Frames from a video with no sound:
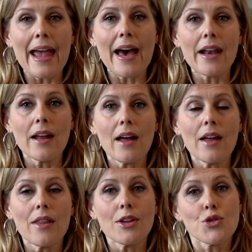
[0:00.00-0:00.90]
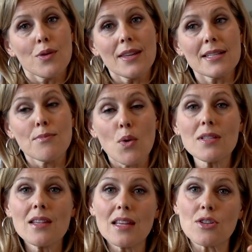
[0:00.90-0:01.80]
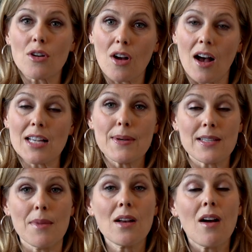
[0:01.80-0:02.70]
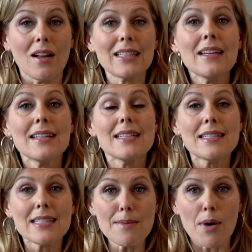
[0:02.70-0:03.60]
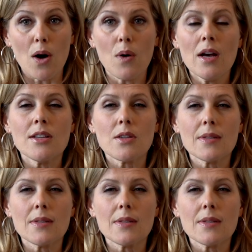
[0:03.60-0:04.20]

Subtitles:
And the truth is most of these are caused by something called SIBO.